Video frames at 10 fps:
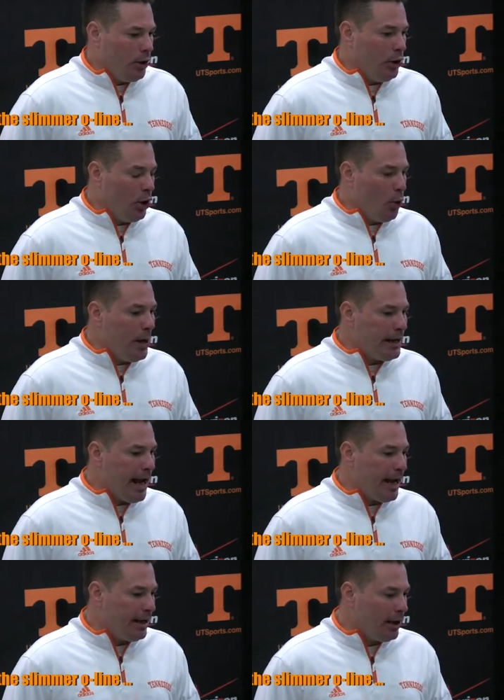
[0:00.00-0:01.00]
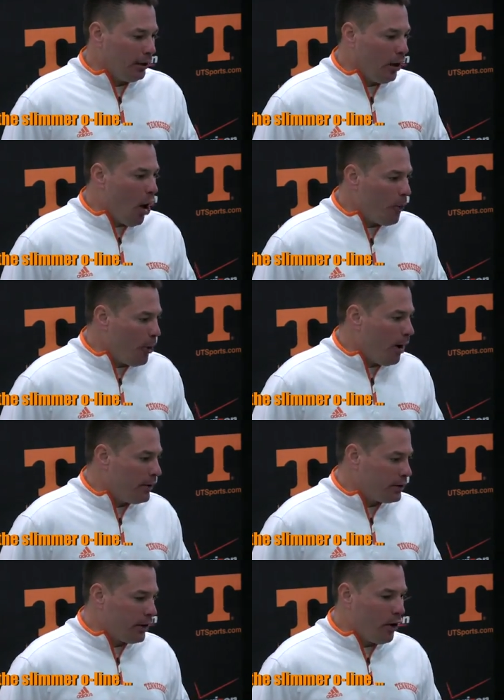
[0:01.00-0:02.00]
You know, we can't get alarmed all
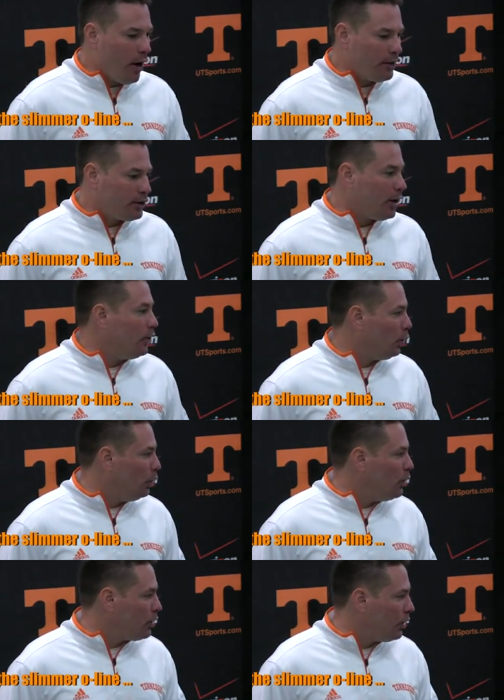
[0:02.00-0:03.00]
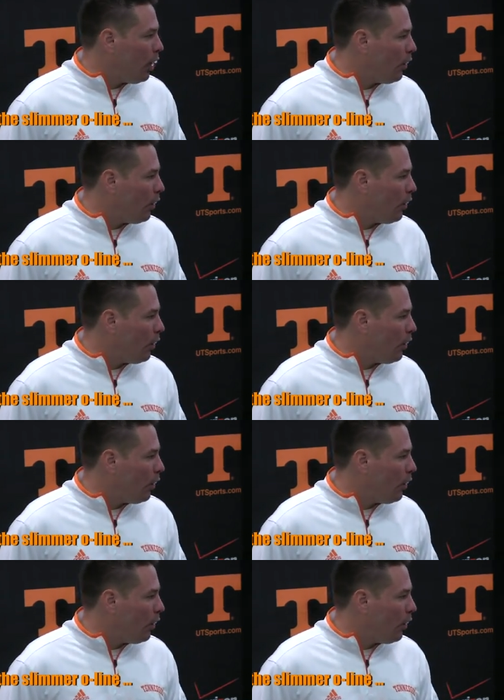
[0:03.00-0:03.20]
of a sudden they're losing